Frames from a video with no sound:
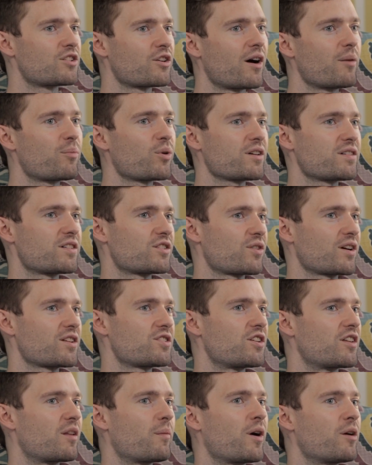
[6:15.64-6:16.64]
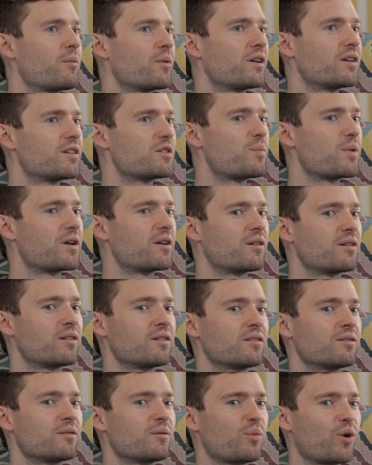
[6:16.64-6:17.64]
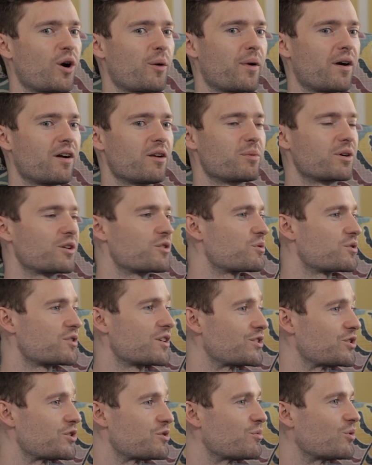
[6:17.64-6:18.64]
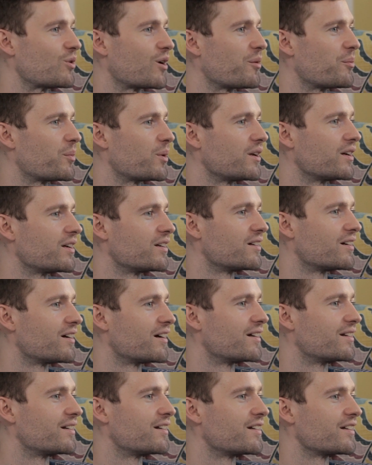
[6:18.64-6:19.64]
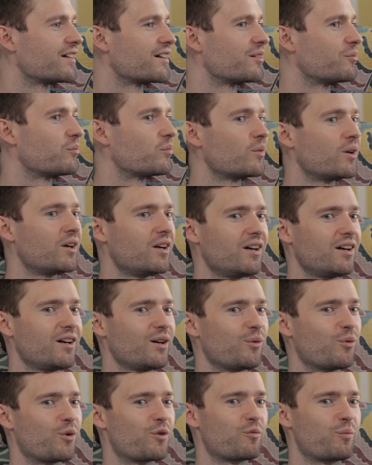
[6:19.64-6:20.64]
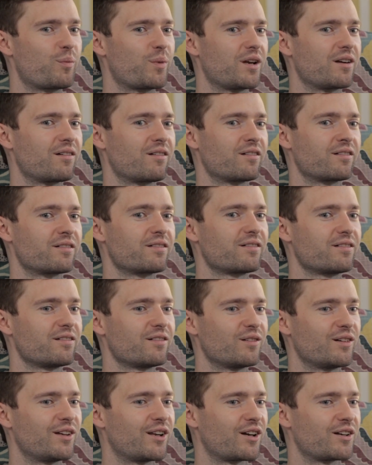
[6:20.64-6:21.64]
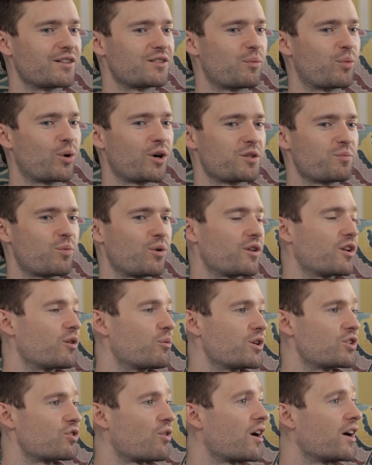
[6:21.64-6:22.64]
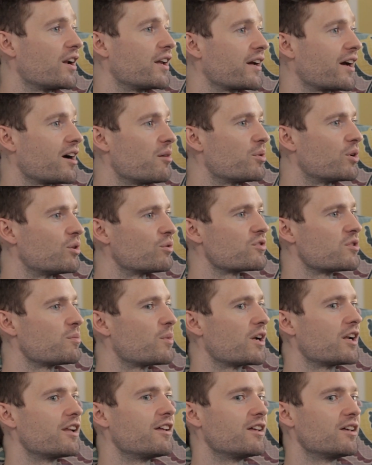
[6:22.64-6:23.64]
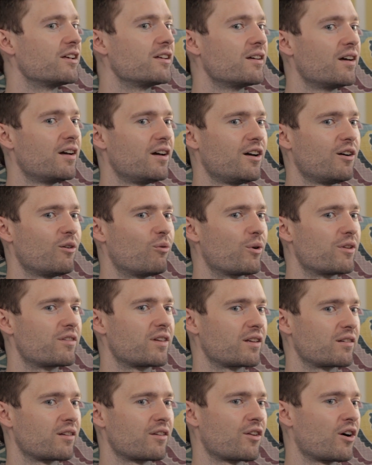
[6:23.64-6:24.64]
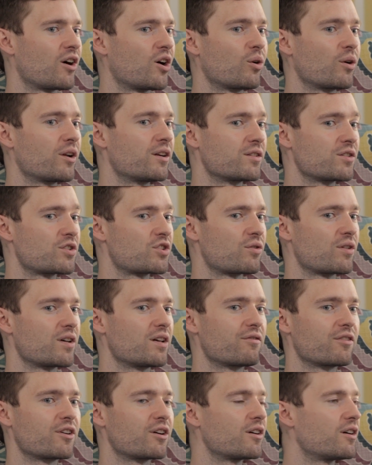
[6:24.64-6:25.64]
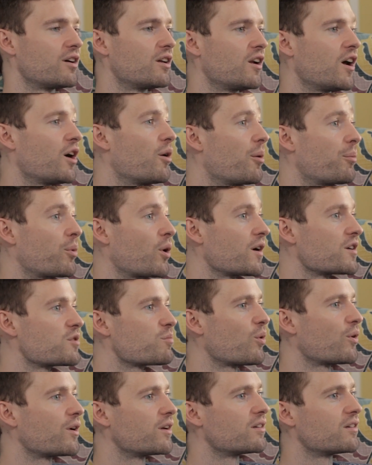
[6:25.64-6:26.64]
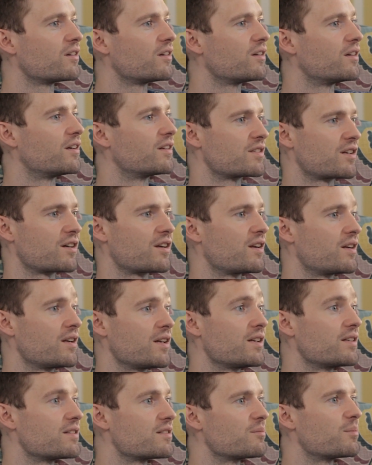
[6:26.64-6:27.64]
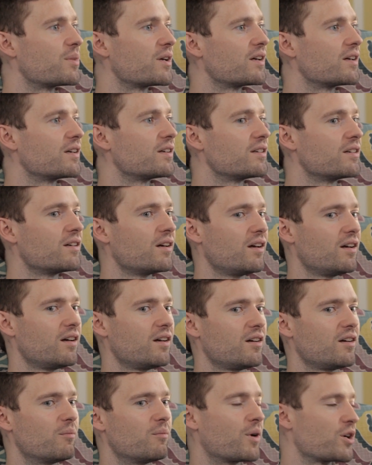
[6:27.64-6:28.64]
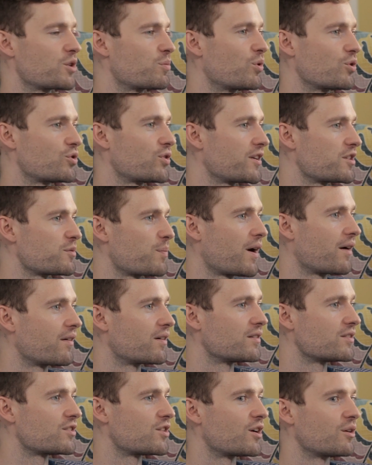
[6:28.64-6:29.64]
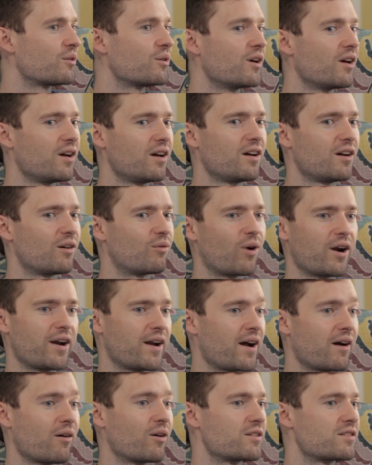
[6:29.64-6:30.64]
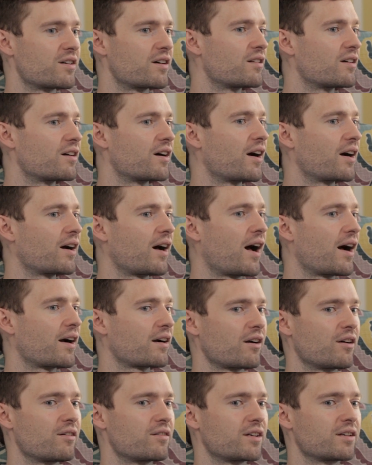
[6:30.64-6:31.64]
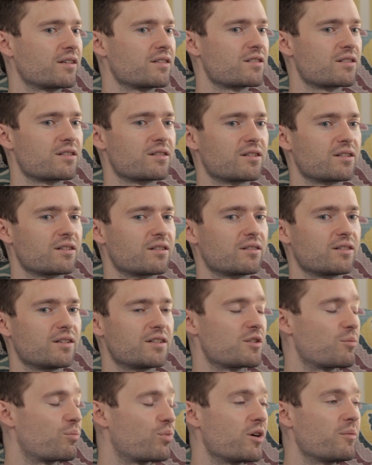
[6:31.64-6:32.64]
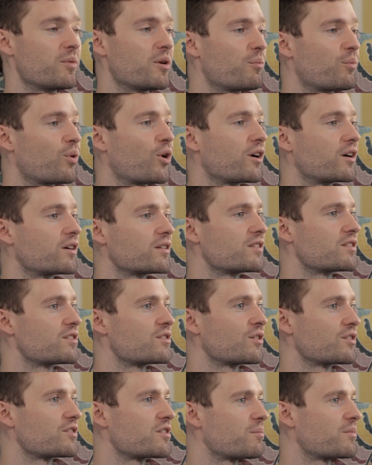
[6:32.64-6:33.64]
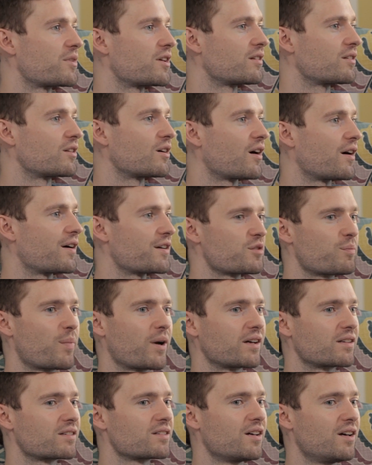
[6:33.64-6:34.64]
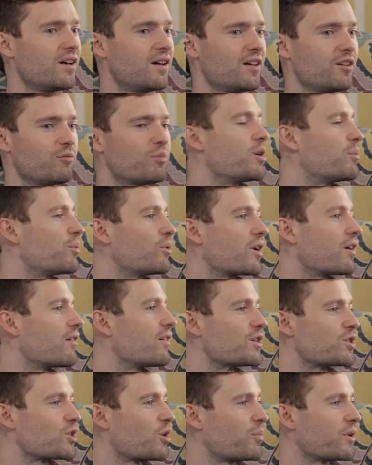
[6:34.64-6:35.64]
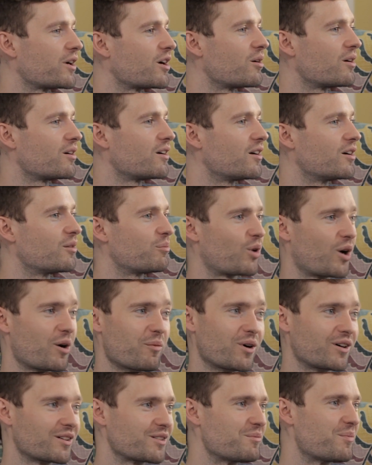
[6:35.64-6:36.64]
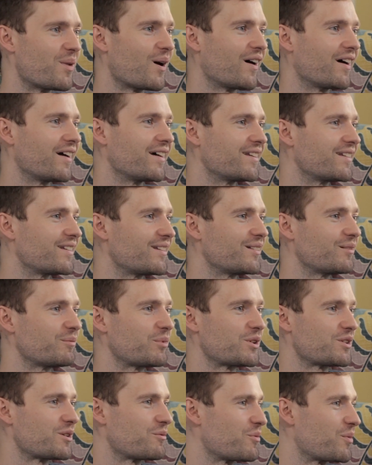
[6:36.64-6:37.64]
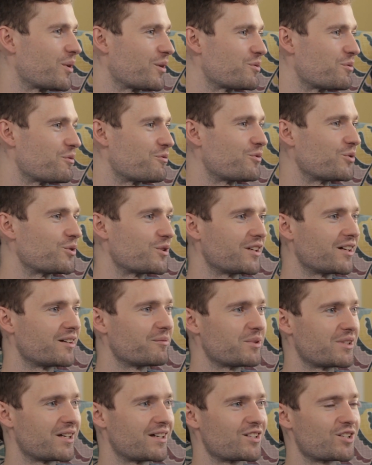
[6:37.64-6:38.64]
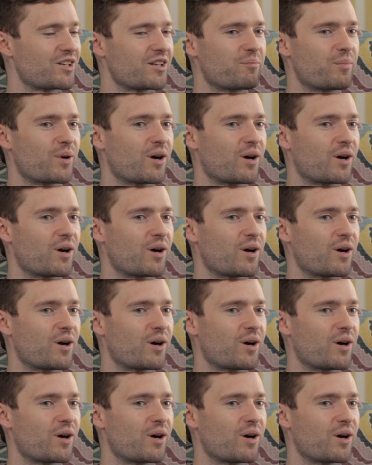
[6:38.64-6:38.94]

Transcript: So our pricing strategy at the moment has been primarily because we're such a small company, and we've been, it's a price point that we're trialling at, but ultimately we think that the whole industry, even at a lower price point, is going to need to be much more transparent. So right now I'd say that our clothing is a premium product. It's not something that I expect people currently shopping at Primark to buy, and because they won't be able to afford it potentially.